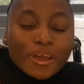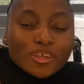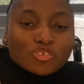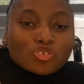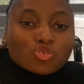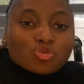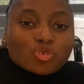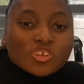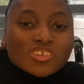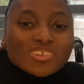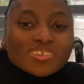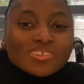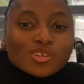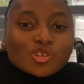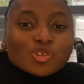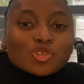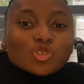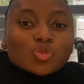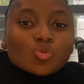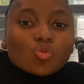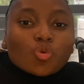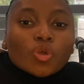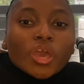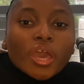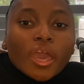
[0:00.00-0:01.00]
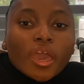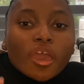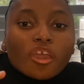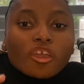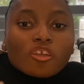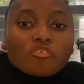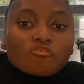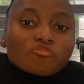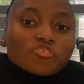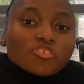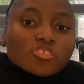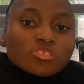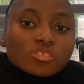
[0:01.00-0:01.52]
you are still doing
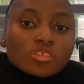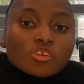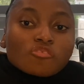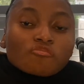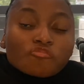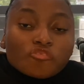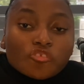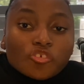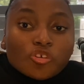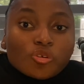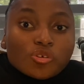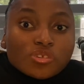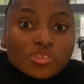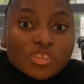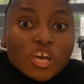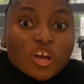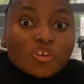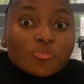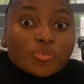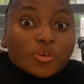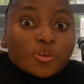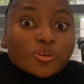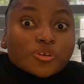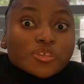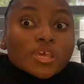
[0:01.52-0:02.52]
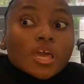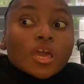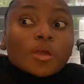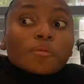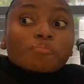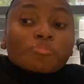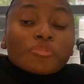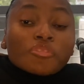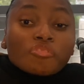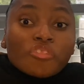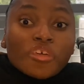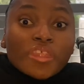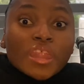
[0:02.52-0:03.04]
everything for yourself. Because
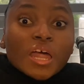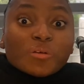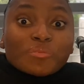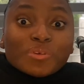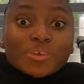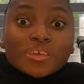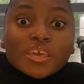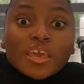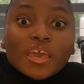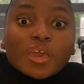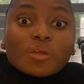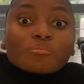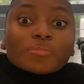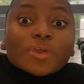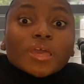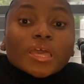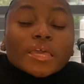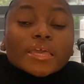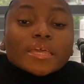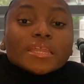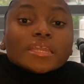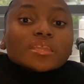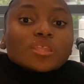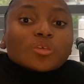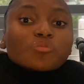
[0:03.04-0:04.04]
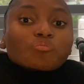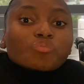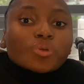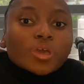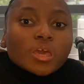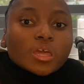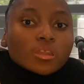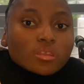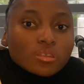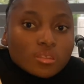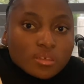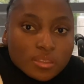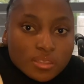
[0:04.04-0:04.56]
then I became
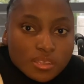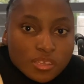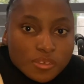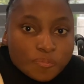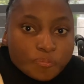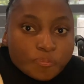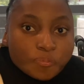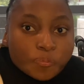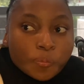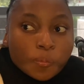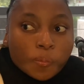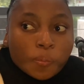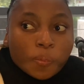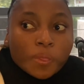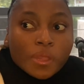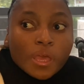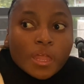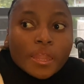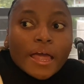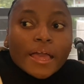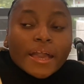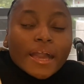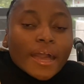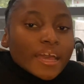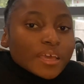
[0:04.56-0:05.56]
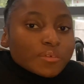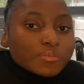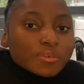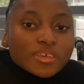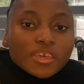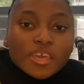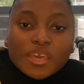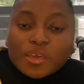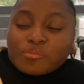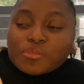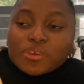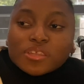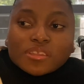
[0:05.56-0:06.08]
independent. Like, I
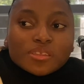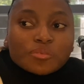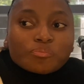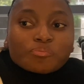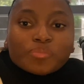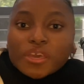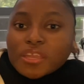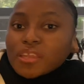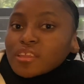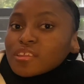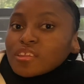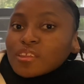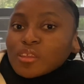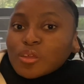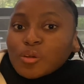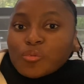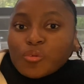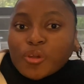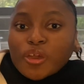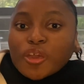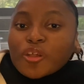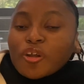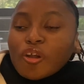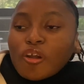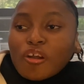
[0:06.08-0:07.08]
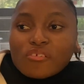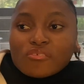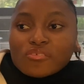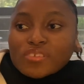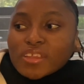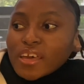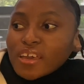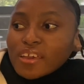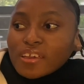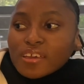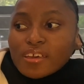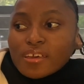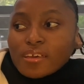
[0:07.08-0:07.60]
became independent in a way of
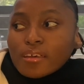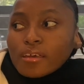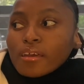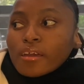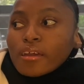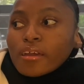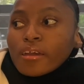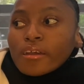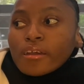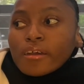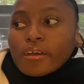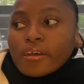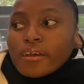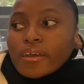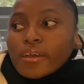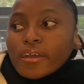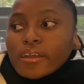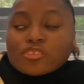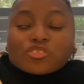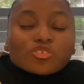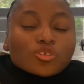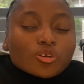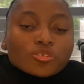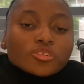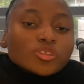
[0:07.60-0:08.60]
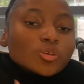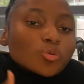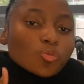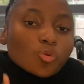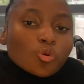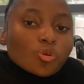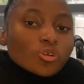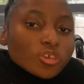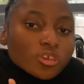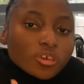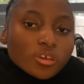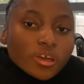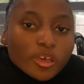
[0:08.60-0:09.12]
like, it's only
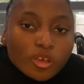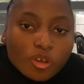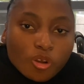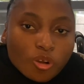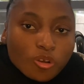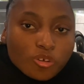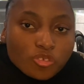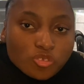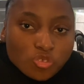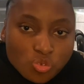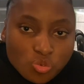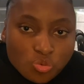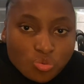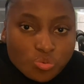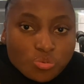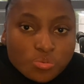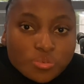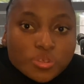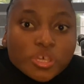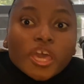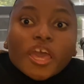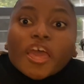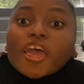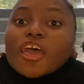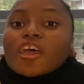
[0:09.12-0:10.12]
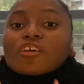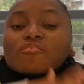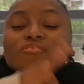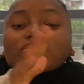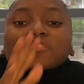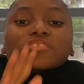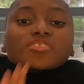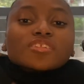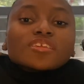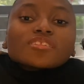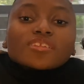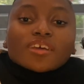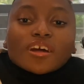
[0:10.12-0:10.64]
walking I can't do.
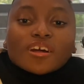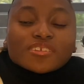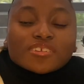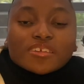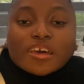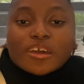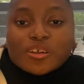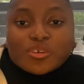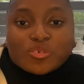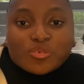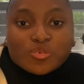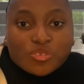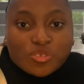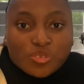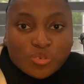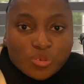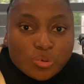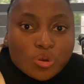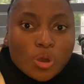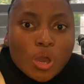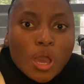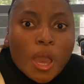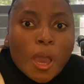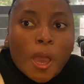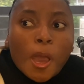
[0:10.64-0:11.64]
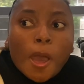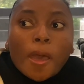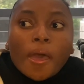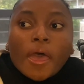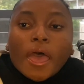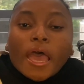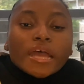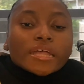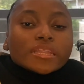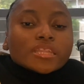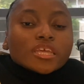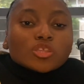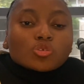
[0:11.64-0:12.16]
Everything else I could do.
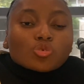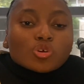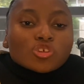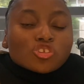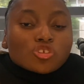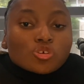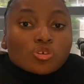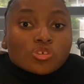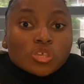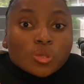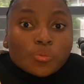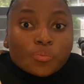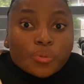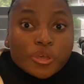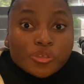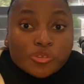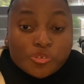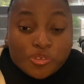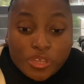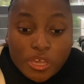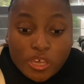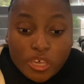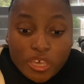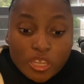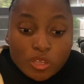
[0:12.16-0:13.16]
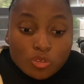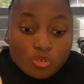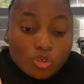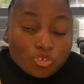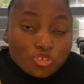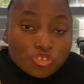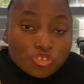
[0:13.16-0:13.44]
And it was so surprising because I can